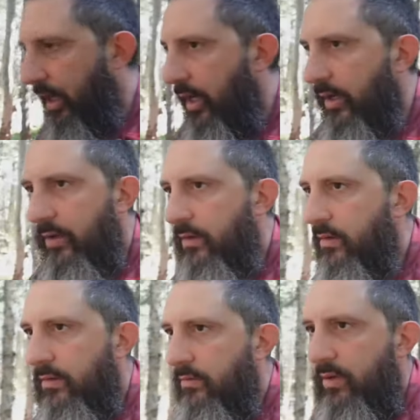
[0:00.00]
Uh,
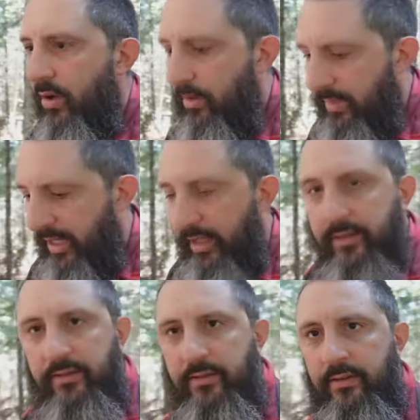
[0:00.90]
no, I'm
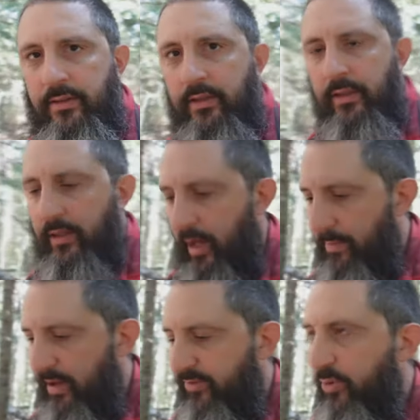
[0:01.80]
not.
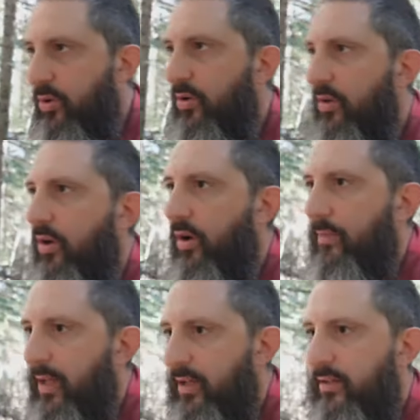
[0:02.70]
I'm not for her at
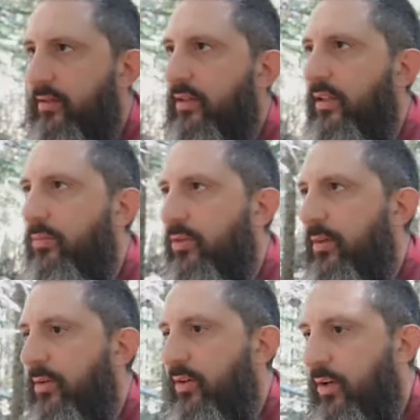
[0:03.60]
all. I'm not a, a, liberal
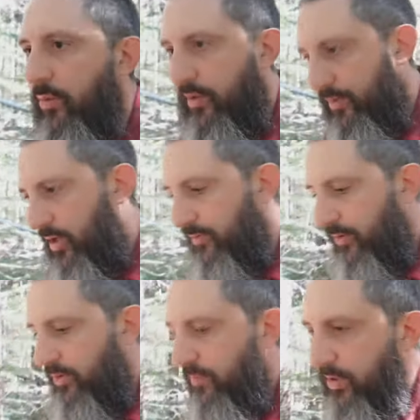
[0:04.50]
Democrat. Well, if you're not
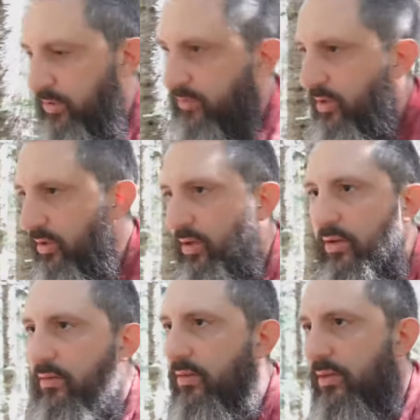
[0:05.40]
for Trump, then you're for her.
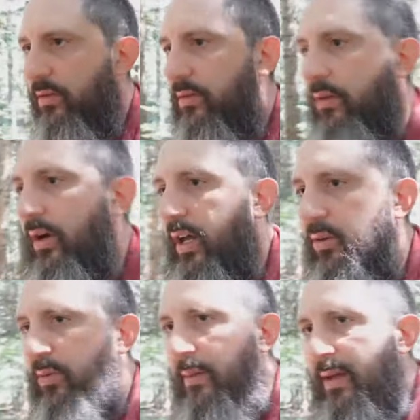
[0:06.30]
Uh, no, I
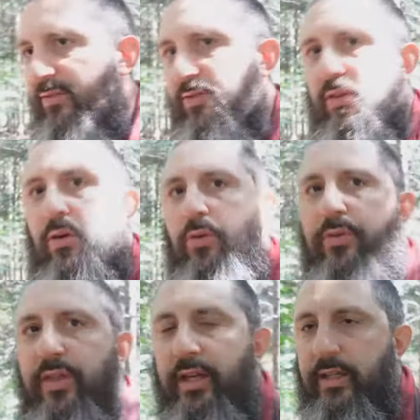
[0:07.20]
don't. I'm not for the
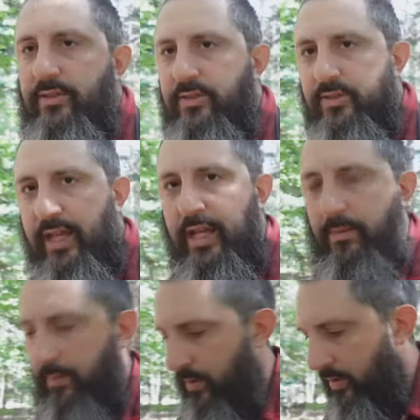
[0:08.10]
whole thing. It's a
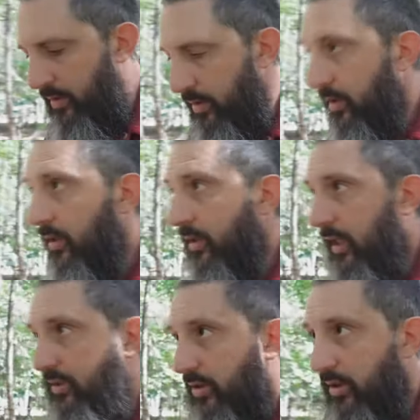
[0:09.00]
scam.
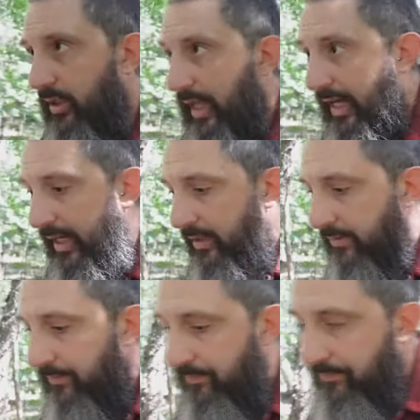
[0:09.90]
It's all a lie.